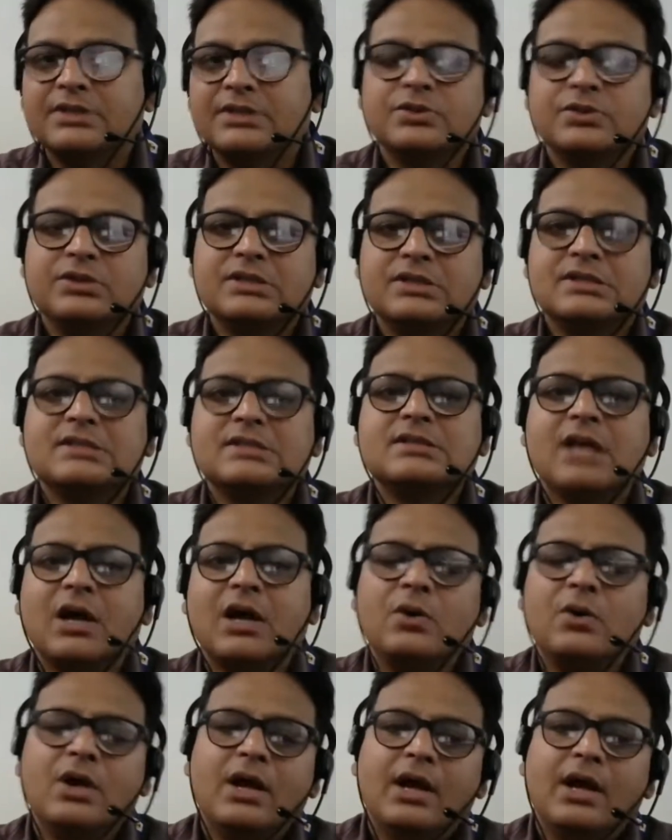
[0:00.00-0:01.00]
So this is
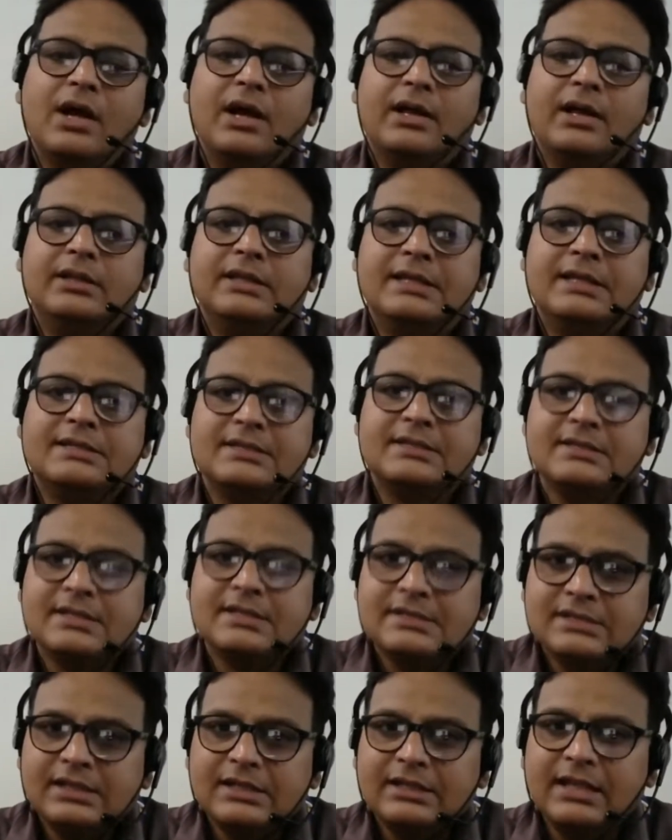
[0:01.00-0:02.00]
how they
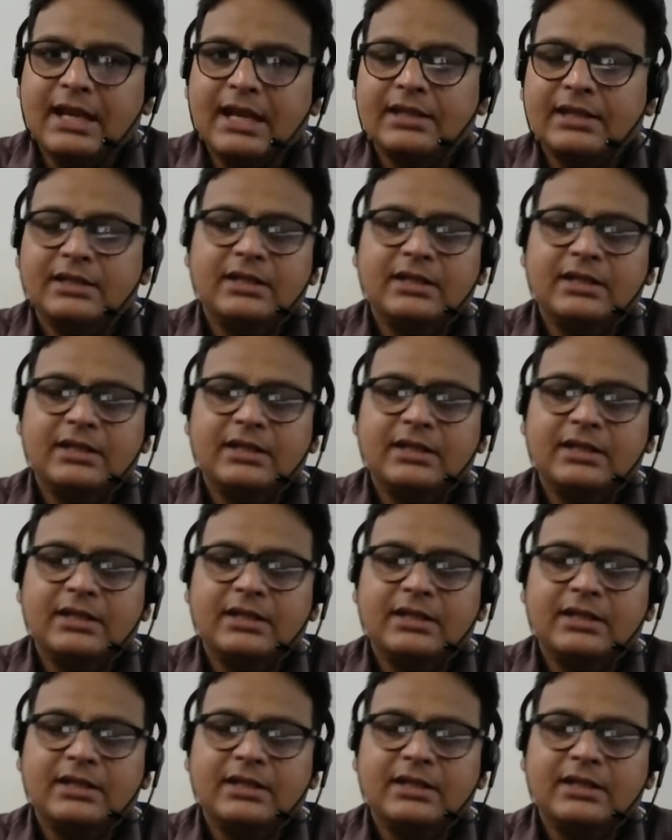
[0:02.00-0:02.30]
suggested that